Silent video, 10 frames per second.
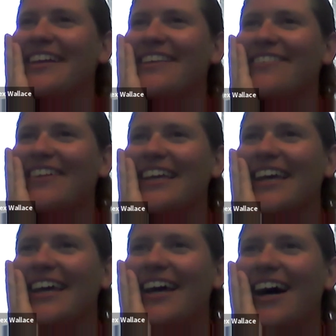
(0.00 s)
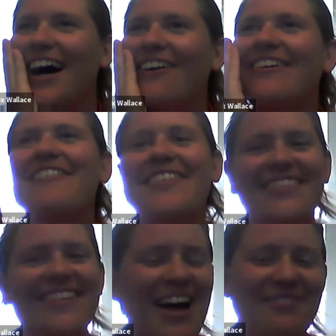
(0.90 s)
this week. Oh, it was
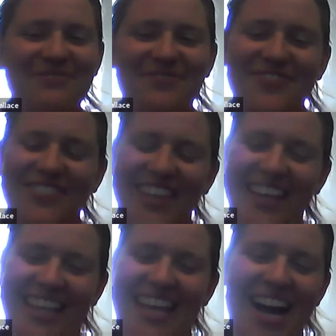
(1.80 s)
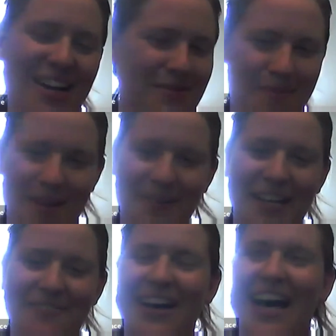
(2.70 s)
I'm a big
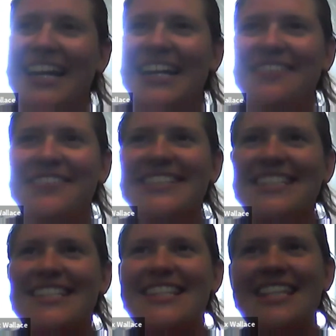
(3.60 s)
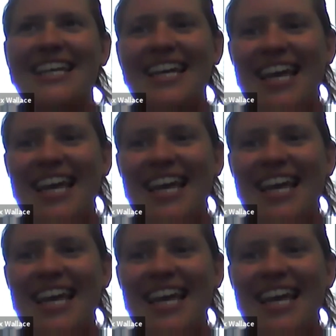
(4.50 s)
cricket fan, and it was the